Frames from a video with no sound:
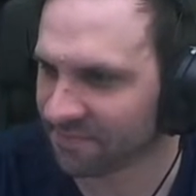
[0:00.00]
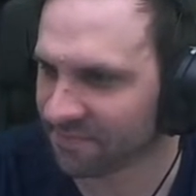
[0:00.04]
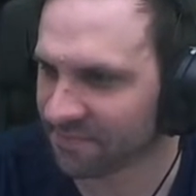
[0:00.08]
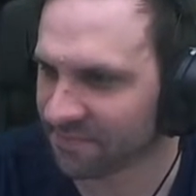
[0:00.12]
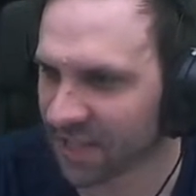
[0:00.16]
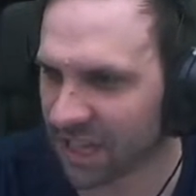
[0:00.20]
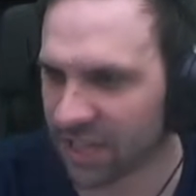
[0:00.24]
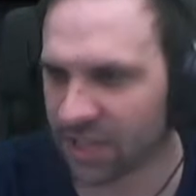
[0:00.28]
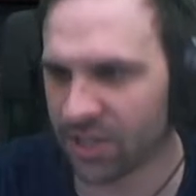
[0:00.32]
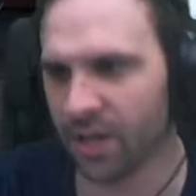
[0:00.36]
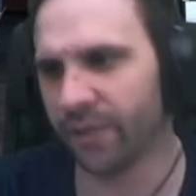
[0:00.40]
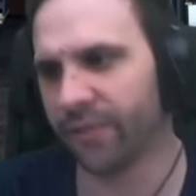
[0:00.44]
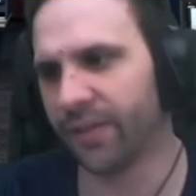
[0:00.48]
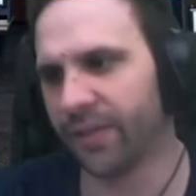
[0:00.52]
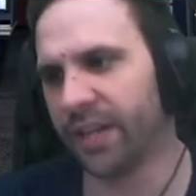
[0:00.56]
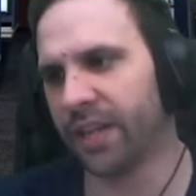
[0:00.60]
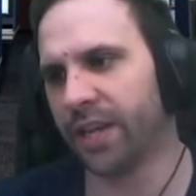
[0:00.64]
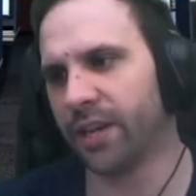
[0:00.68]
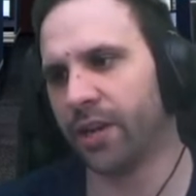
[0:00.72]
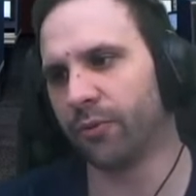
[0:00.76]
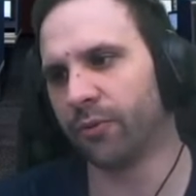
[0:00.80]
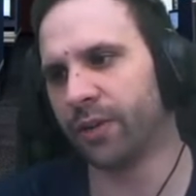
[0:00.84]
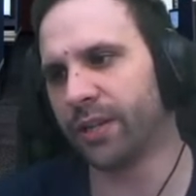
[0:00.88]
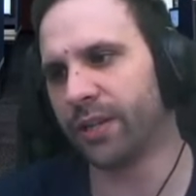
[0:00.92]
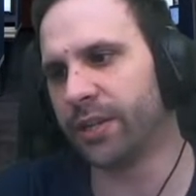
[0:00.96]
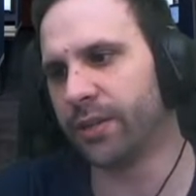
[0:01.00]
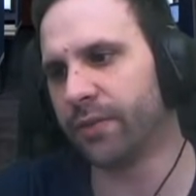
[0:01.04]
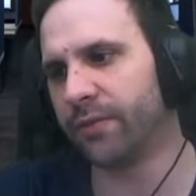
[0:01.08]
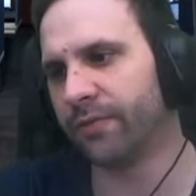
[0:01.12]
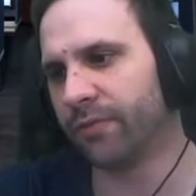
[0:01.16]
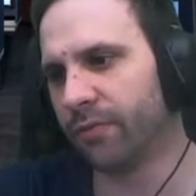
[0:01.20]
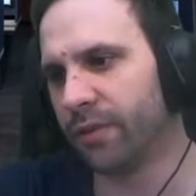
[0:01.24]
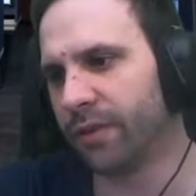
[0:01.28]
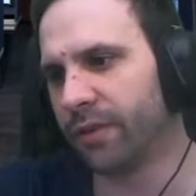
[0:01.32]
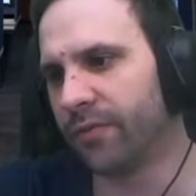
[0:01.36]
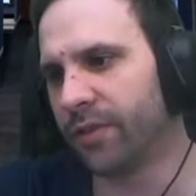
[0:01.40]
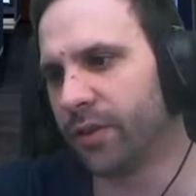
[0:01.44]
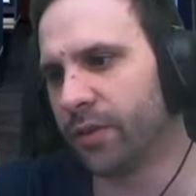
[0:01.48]
Is there video re
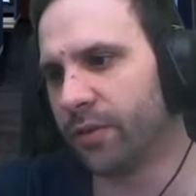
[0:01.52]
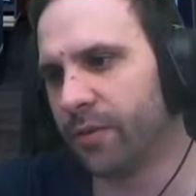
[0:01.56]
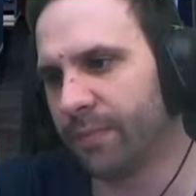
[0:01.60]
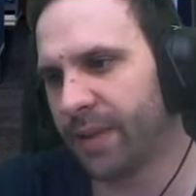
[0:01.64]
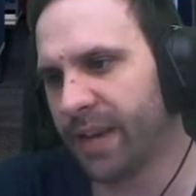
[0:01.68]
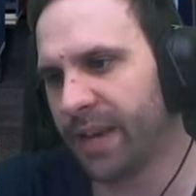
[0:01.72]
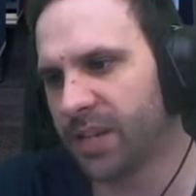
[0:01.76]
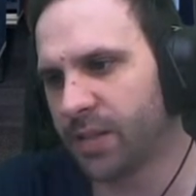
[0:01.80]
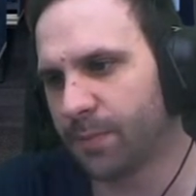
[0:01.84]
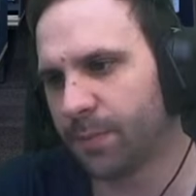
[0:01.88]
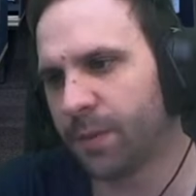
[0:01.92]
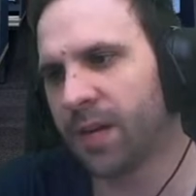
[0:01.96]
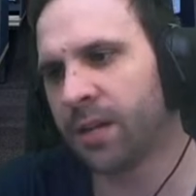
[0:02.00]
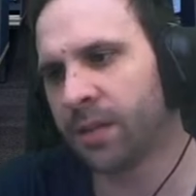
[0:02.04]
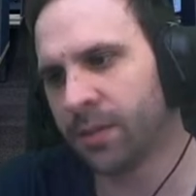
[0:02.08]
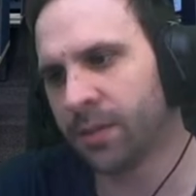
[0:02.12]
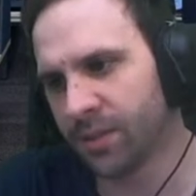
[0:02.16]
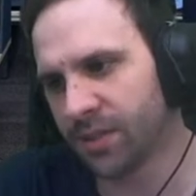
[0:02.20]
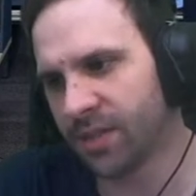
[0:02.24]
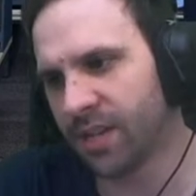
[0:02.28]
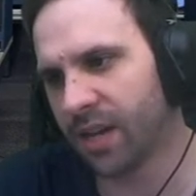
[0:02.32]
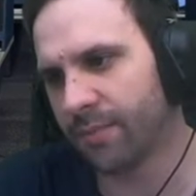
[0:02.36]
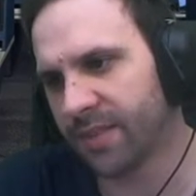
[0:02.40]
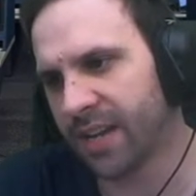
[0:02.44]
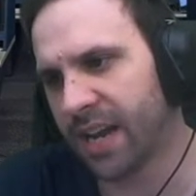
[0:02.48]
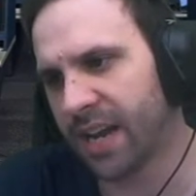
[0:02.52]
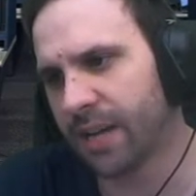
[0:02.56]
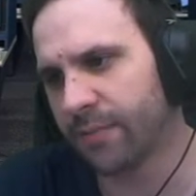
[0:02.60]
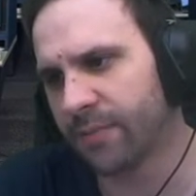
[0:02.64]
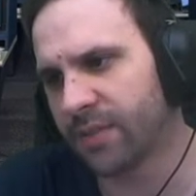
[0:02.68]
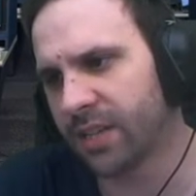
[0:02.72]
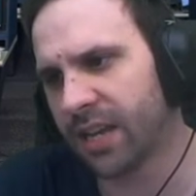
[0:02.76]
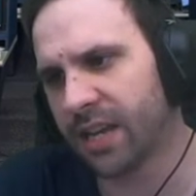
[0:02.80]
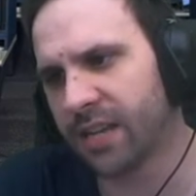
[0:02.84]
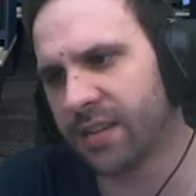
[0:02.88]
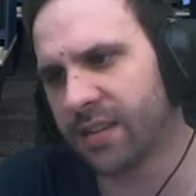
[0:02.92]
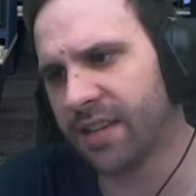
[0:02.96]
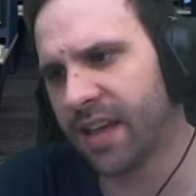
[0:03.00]
review in baseball? Sometimes
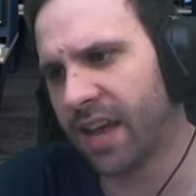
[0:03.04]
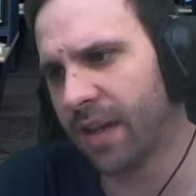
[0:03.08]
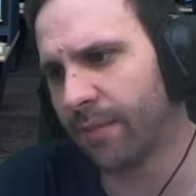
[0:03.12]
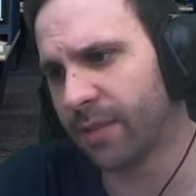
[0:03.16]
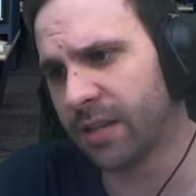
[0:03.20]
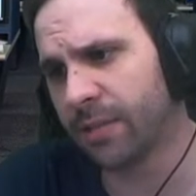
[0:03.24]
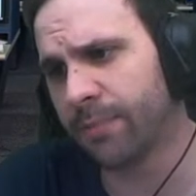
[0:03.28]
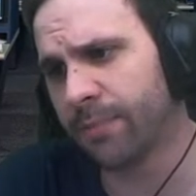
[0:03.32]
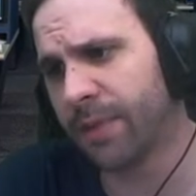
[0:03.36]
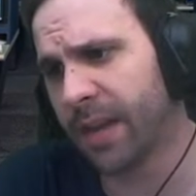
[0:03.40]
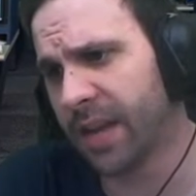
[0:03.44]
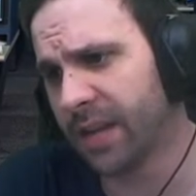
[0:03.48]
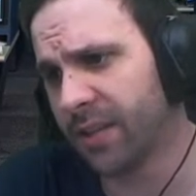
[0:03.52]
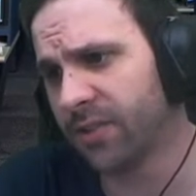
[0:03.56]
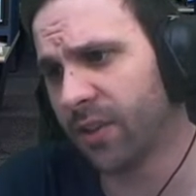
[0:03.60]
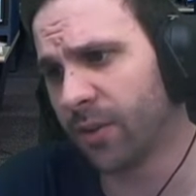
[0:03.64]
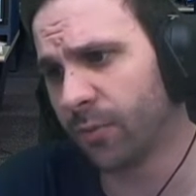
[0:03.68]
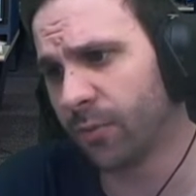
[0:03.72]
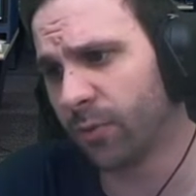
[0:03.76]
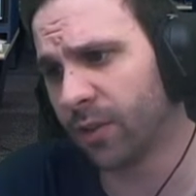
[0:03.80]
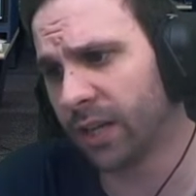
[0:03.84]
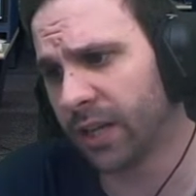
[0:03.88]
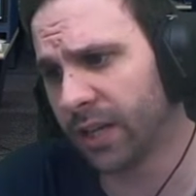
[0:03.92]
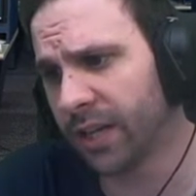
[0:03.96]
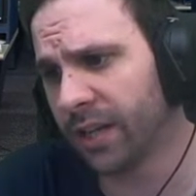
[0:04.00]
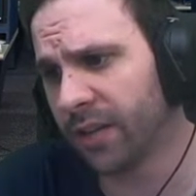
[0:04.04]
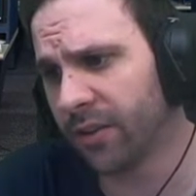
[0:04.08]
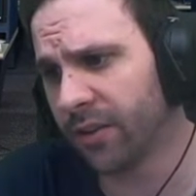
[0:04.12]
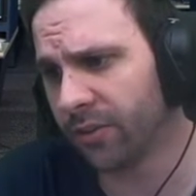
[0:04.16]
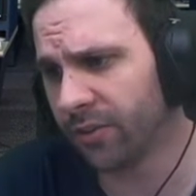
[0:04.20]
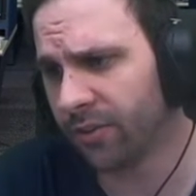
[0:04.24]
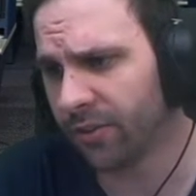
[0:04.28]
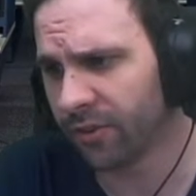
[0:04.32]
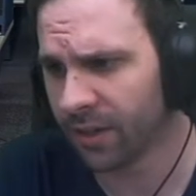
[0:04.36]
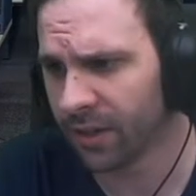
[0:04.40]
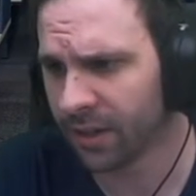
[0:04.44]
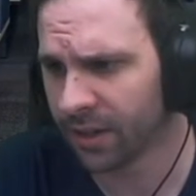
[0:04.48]
can't tab. It depends on what it is.